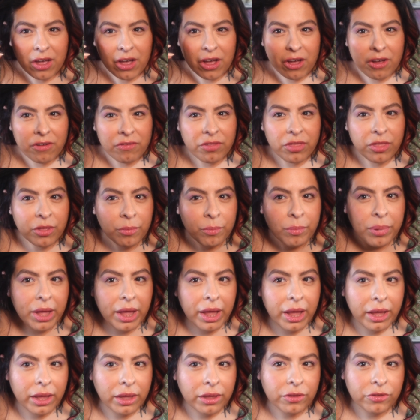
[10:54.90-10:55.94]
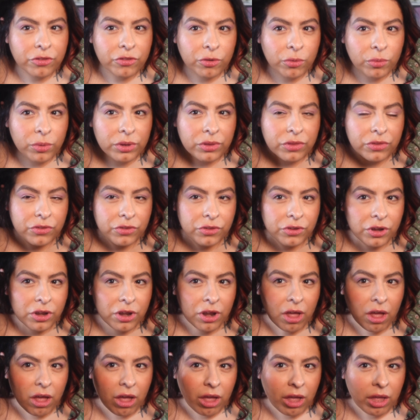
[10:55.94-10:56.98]
of the bang, so it's
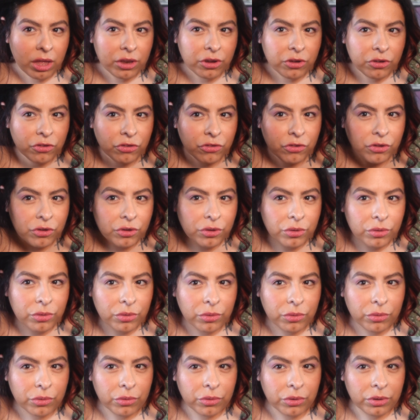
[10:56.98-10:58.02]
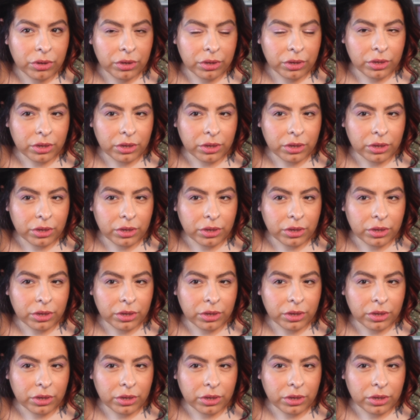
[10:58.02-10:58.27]
not too